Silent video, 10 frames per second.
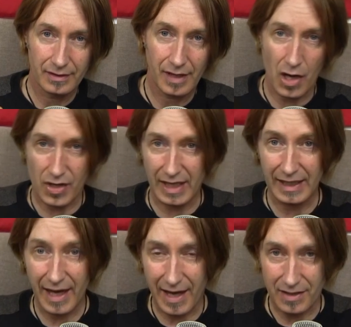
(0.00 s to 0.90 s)

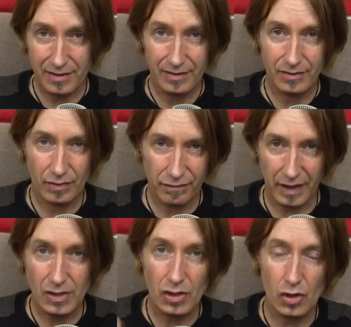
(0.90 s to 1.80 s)
Arreglar, to
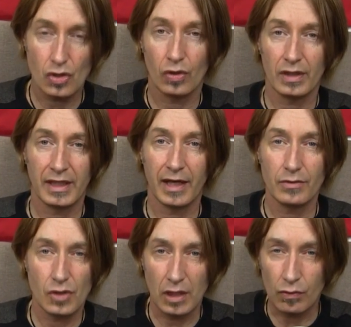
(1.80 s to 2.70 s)
fix it, to sort it
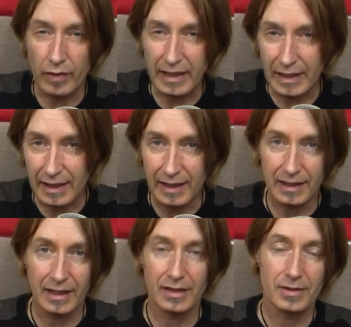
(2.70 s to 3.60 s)
out, so you're
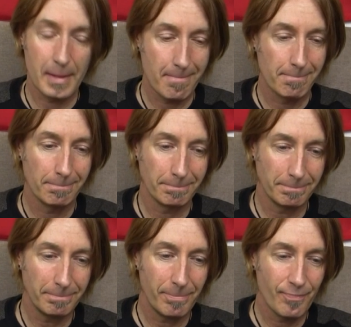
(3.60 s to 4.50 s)
regulating it.
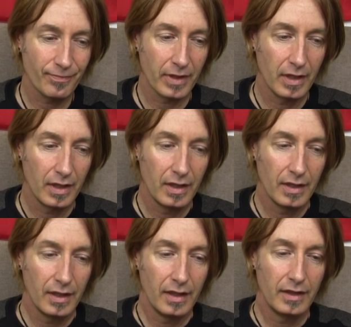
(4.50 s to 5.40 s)

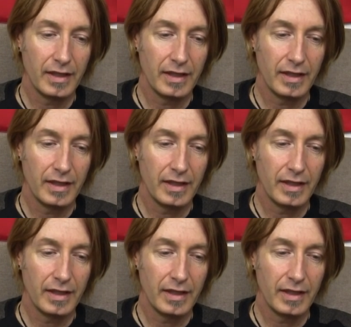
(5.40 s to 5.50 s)
Mm-hmm.